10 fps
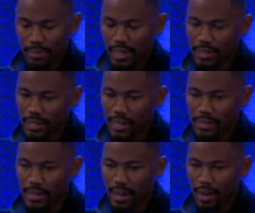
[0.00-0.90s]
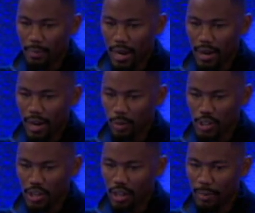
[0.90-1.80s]
because at that time I was
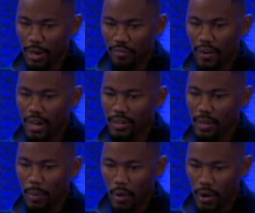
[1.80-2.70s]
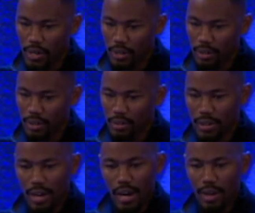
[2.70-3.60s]
just all about finding the party.
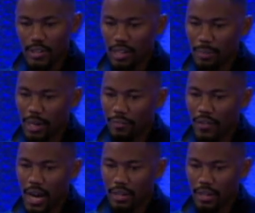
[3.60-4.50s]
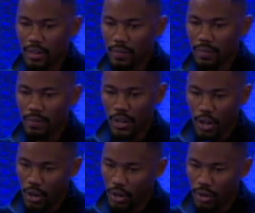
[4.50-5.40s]
I was all about finding the
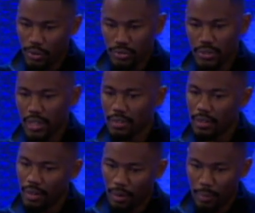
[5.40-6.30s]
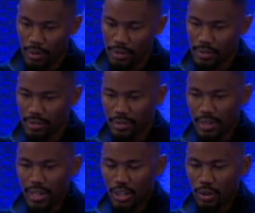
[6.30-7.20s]
girls, getting the numbers,
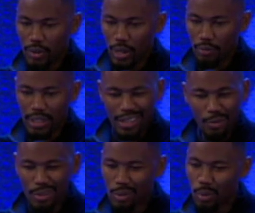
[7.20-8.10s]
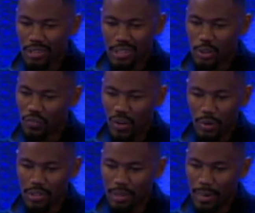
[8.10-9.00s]
you know, and I really wasn't too
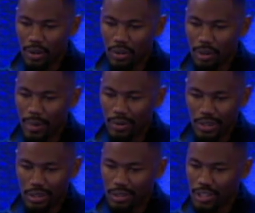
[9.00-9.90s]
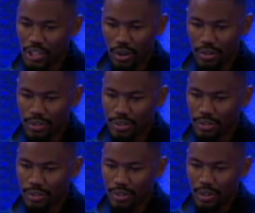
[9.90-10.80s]
focused about getting in the
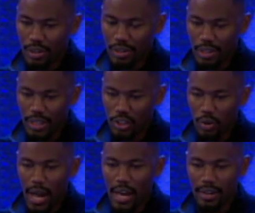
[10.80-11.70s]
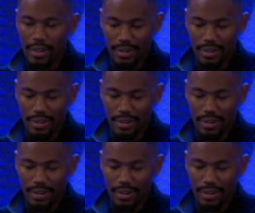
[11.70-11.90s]
church. And, you know,